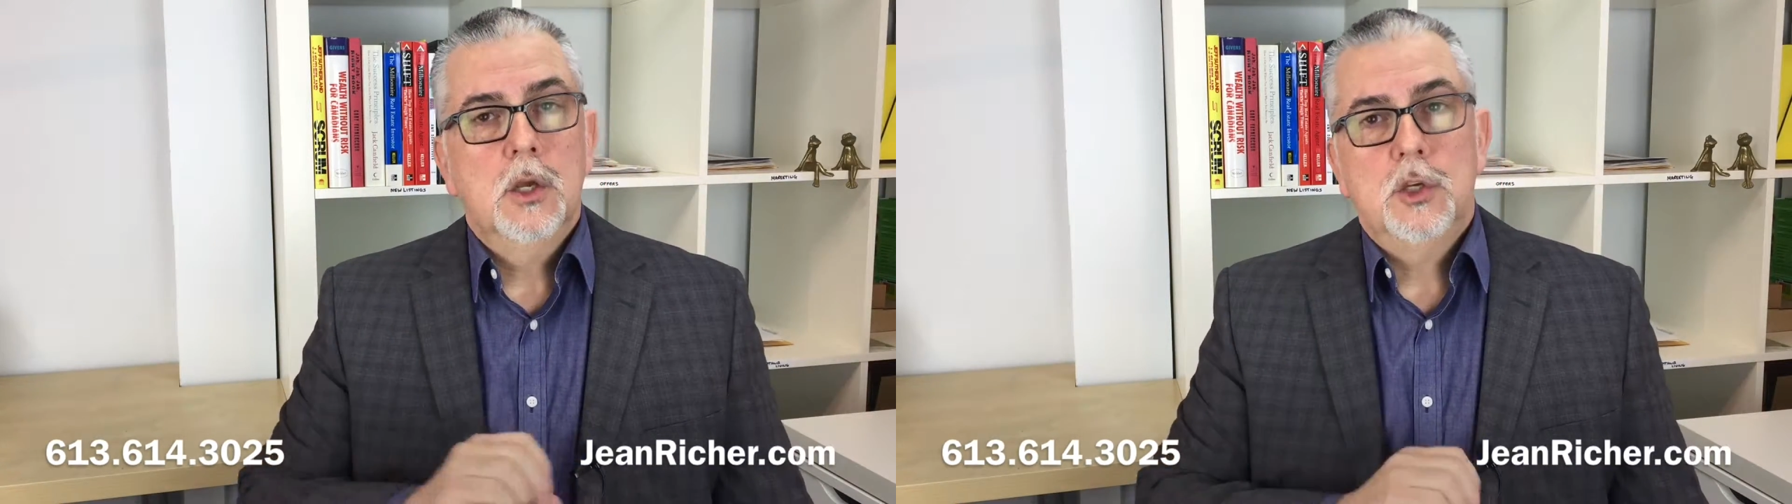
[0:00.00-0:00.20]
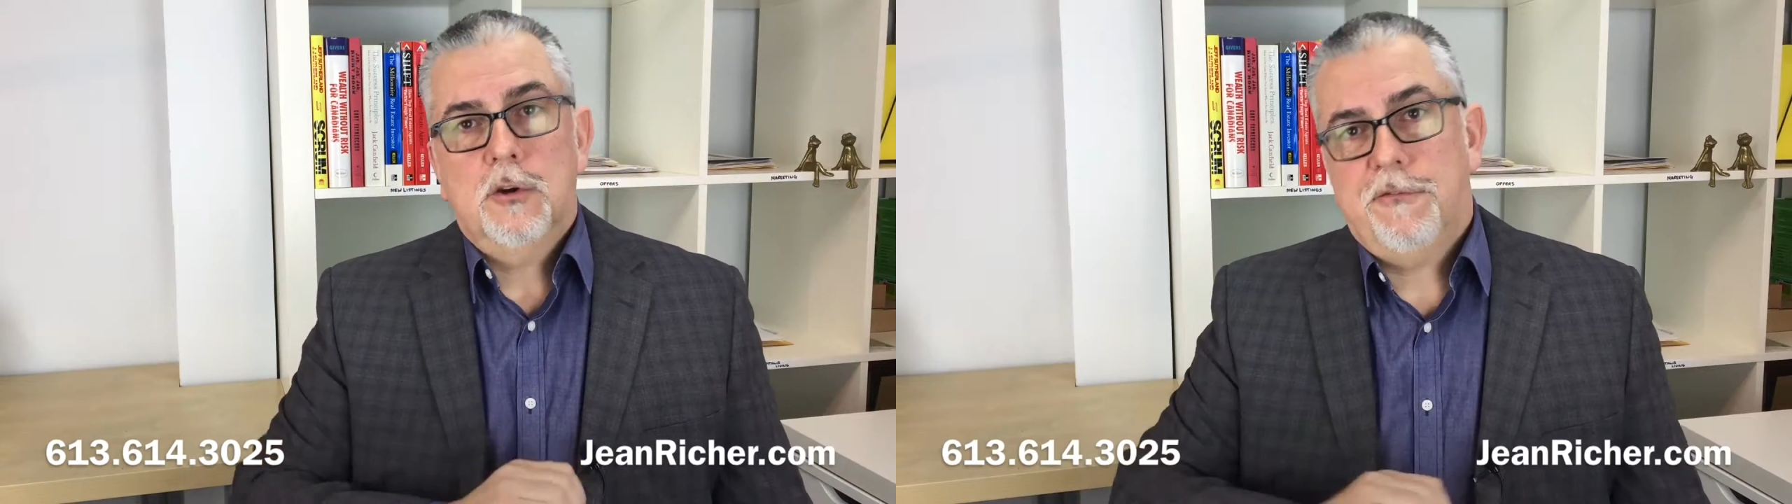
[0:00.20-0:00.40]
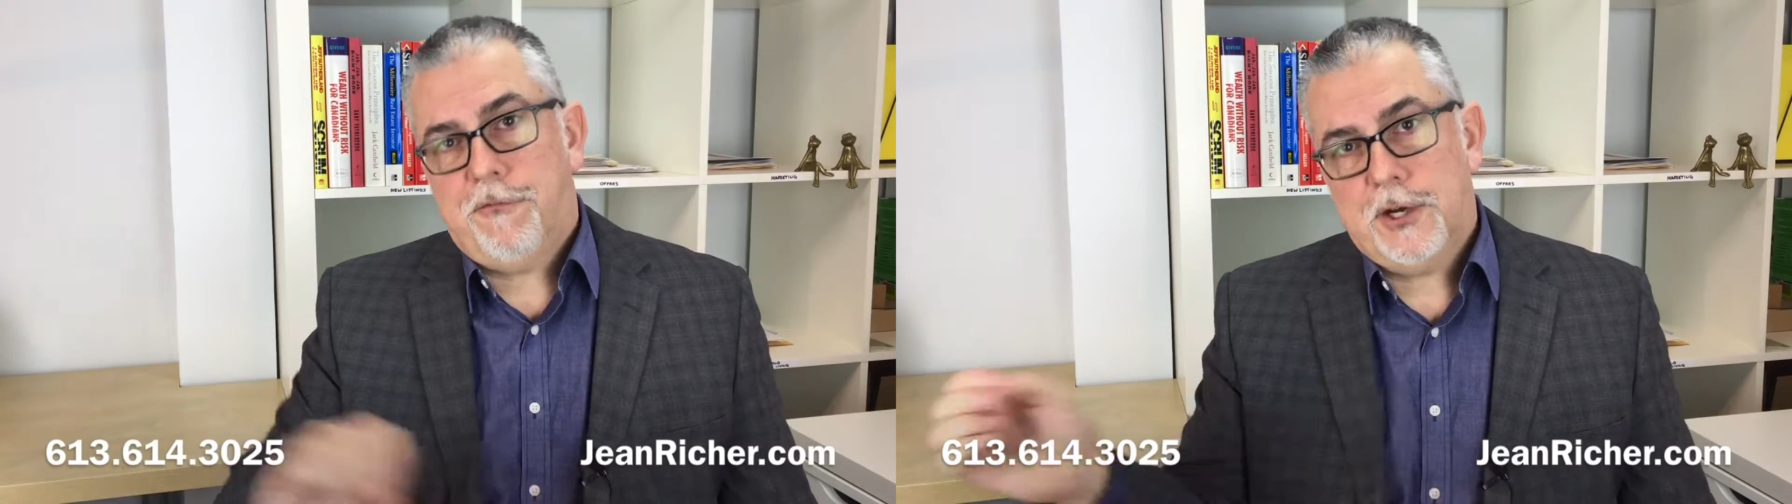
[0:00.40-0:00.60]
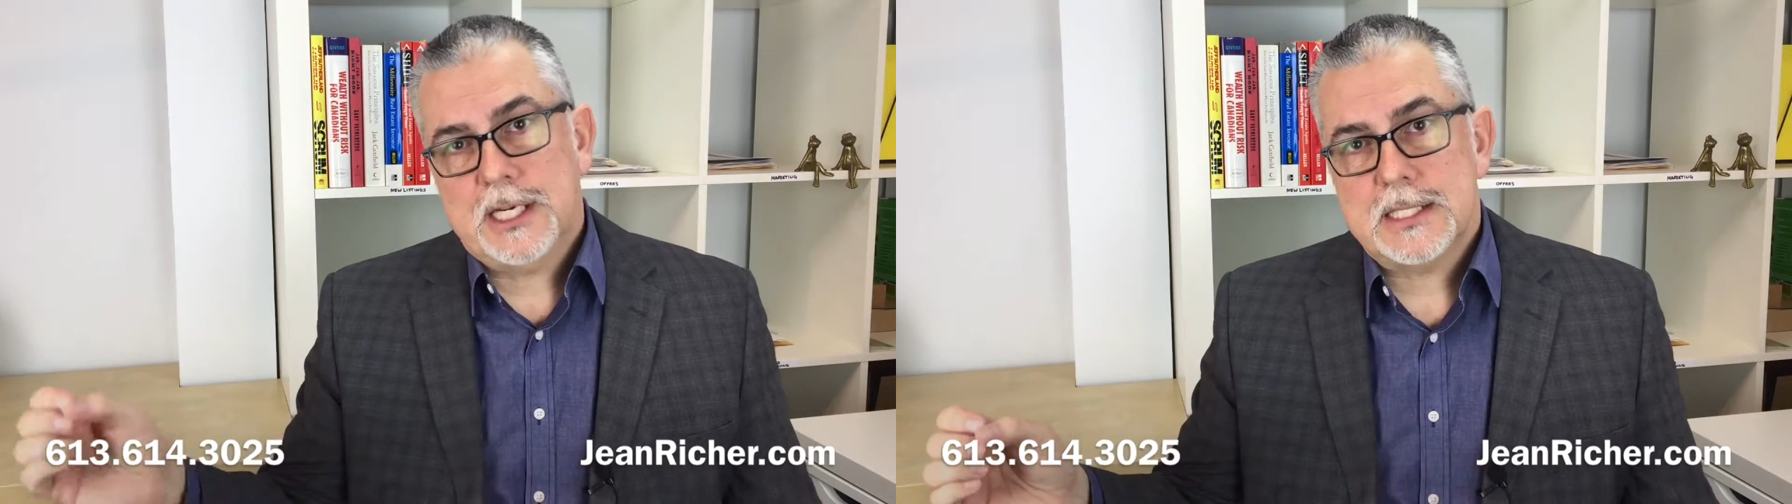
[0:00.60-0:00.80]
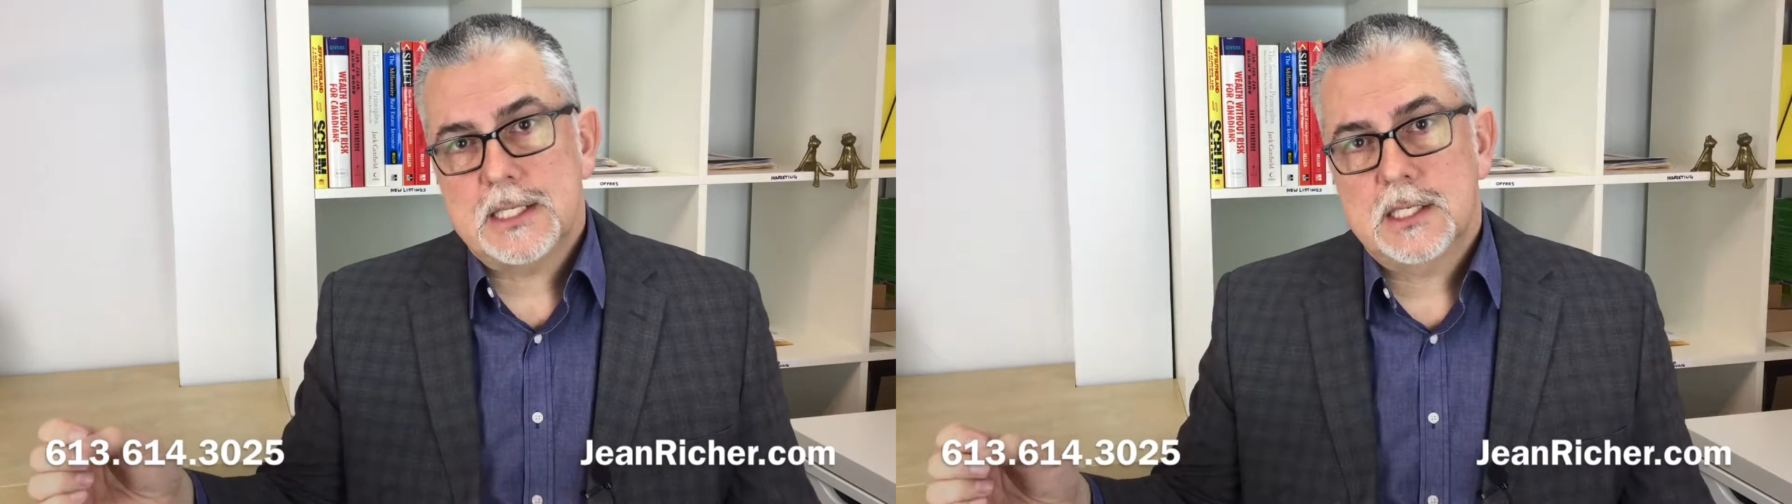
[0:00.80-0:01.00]
your
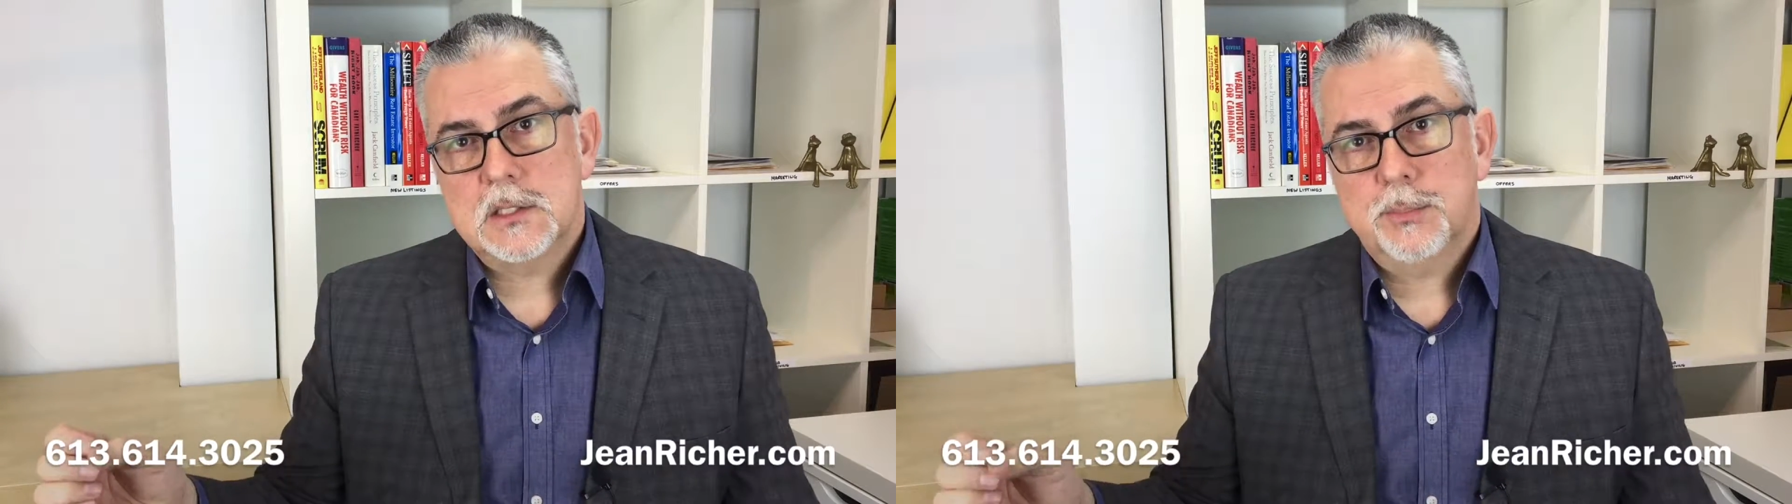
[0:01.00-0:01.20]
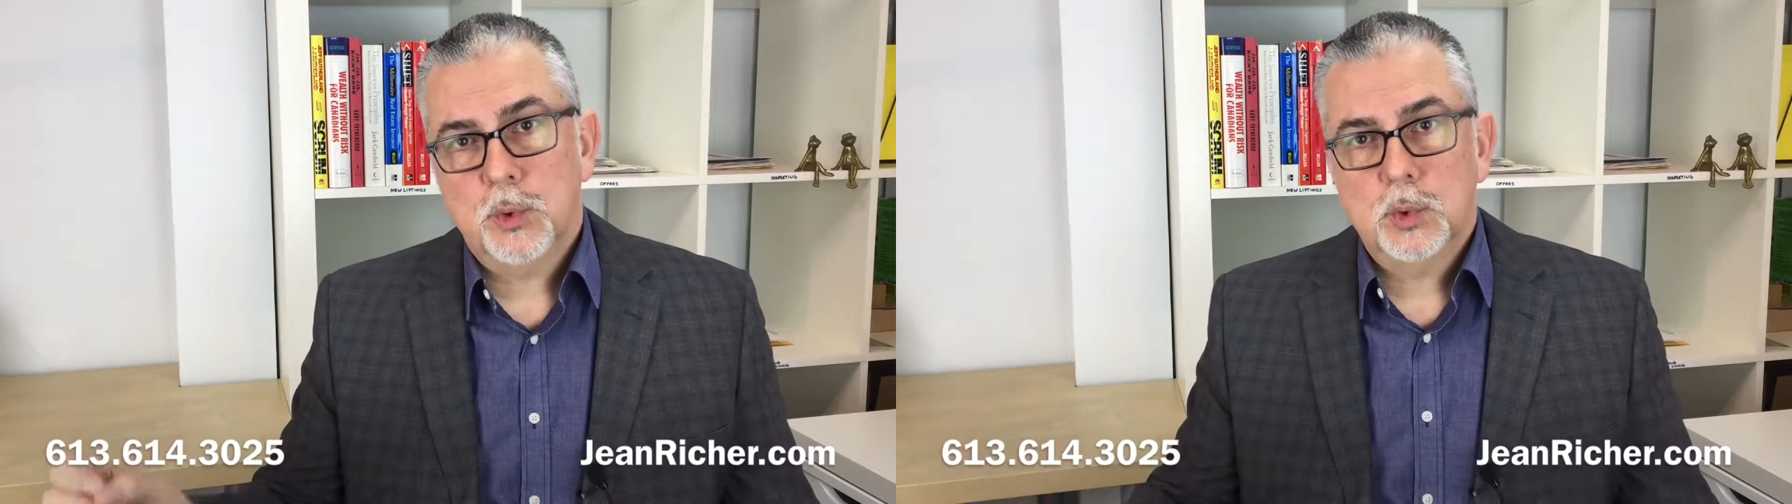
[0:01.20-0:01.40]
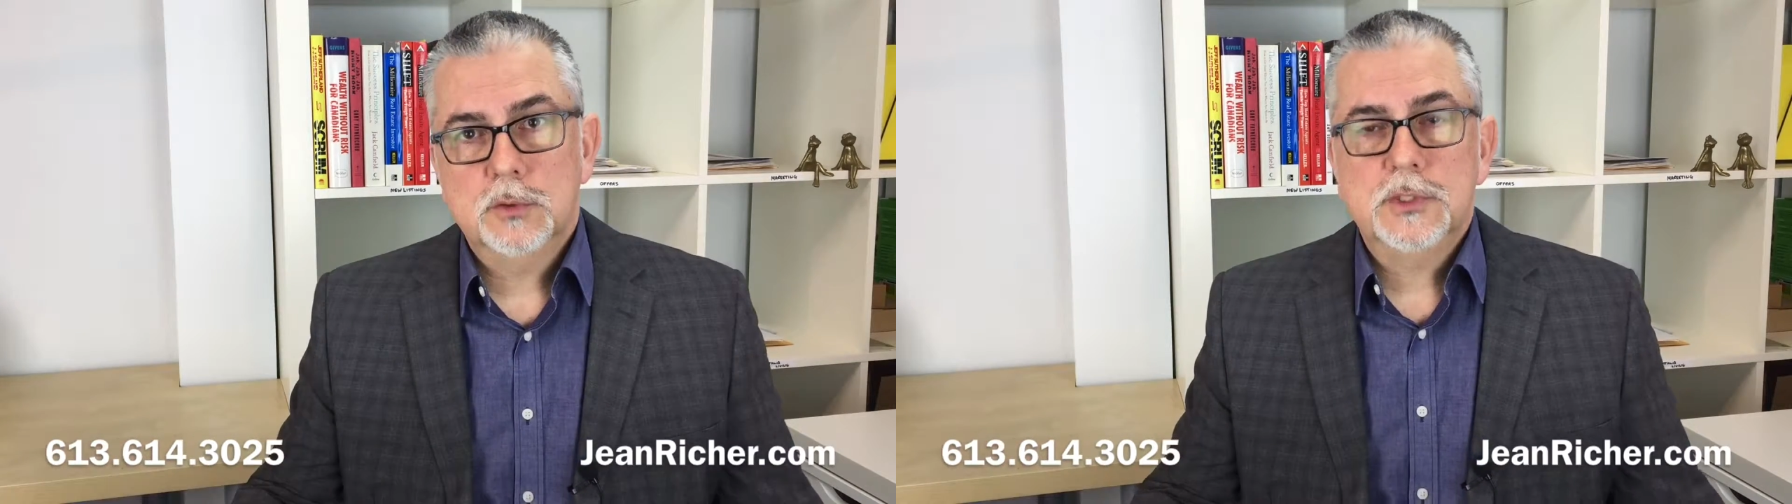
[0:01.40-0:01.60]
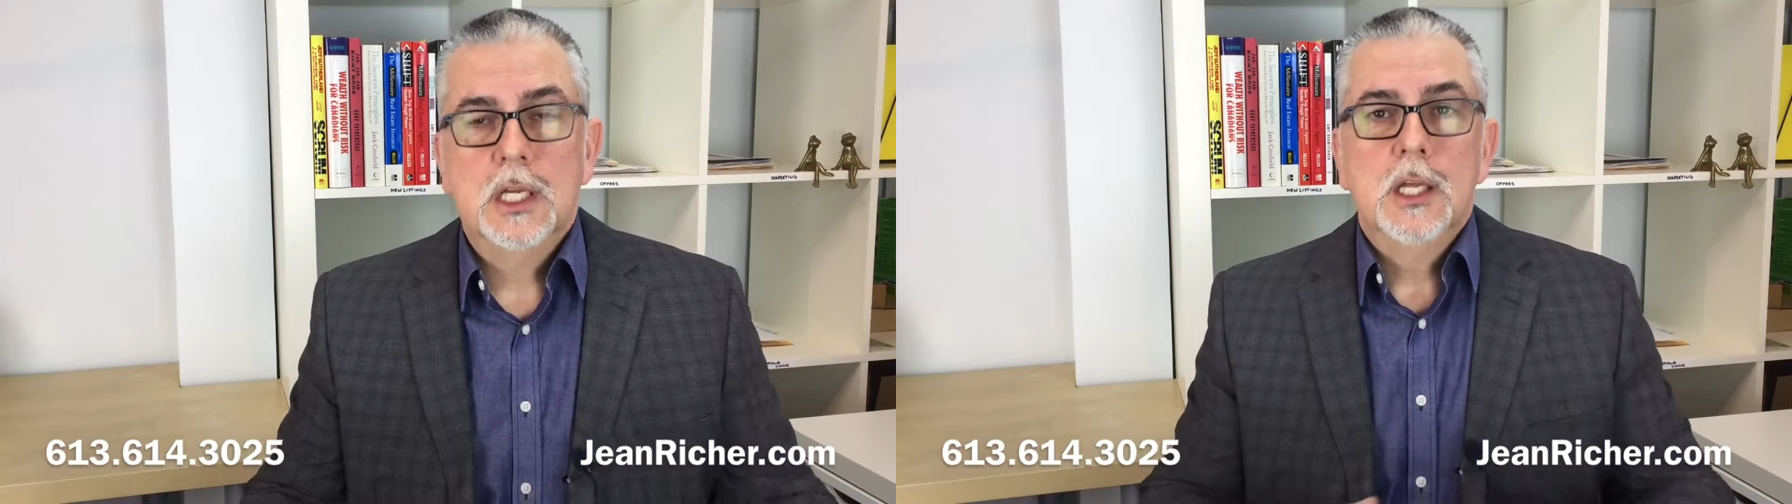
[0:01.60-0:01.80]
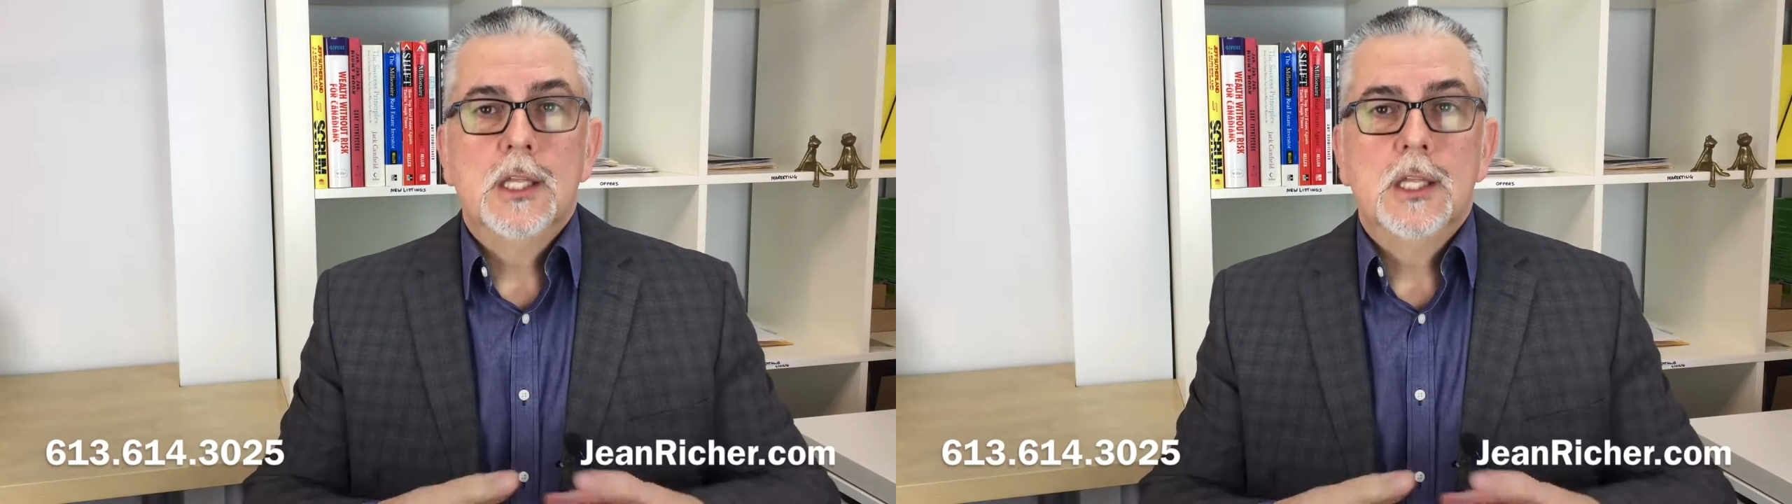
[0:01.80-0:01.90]
financing is approved.